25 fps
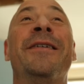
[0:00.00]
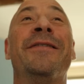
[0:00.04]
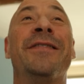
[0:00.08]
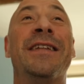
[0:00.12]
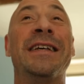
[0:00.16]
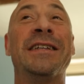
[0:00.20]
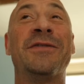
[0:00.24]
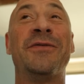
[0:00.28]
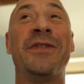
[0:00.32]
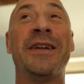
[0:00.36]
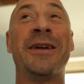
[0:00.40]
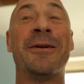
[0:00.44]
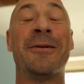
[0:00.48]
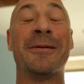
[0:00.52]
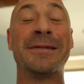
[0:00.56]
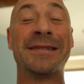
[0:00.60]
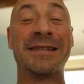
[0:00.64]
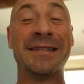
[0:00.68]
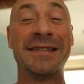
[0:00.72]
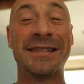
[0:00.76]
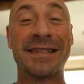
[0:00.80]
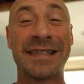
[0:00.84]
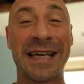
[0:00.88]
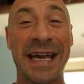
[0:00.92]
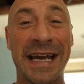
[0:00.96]
If this video
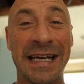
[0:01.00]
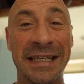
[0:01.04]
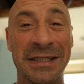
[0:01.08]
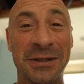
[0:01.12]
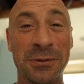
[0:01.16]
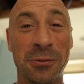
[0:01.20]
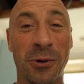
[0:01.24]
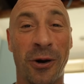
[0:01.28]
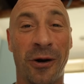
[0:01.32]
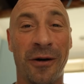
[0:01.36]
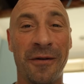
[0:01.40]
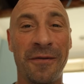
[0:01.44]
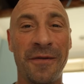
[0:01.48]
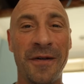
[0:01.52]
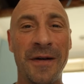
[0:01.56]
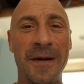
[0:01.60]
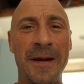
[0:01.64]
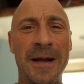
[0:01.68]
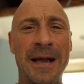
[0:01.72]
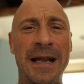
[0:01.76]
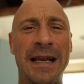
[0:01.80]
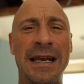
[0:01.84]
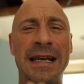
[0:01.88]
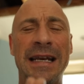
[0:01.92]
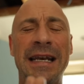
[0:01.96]
hasn't scared you off,
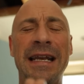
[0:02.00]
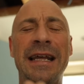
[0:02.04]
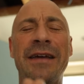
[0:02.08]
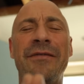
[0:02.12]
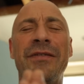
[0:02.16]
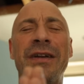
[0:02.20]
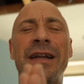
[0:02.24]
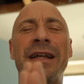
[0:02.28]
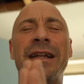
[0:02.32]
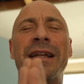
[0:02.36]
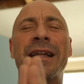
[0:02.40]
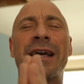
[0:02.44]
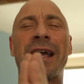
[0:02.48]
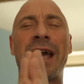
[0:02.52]
living in the